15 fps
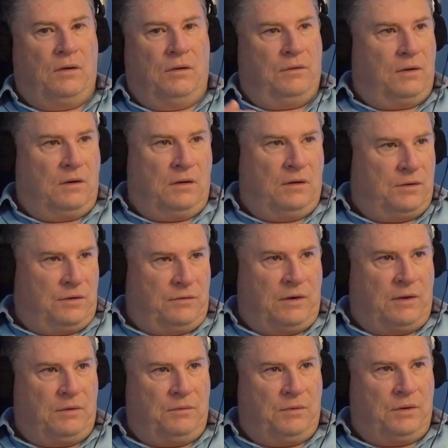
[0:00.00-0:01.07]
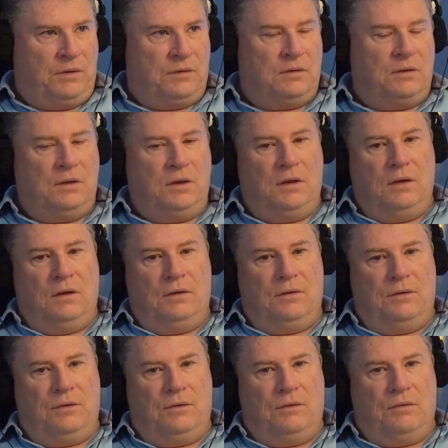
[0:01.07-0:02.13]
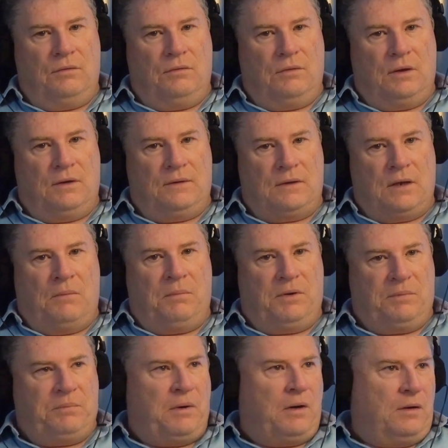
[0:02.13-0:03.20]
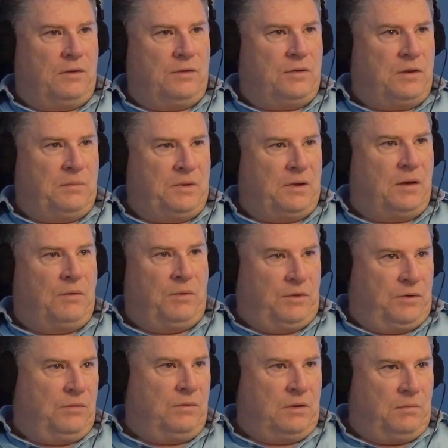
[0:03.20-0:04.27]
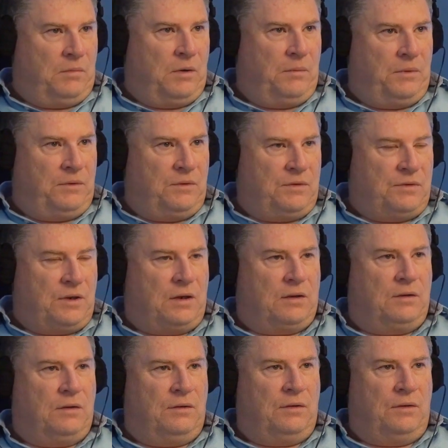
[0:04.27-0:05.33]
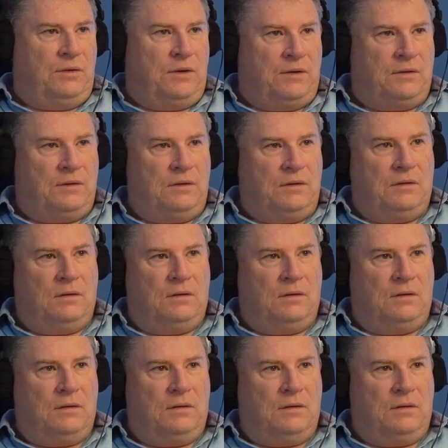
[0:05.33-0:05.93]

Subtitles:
other colleges around the world, to establish partnerships like we do at the moment with Shakhtar Donetsk,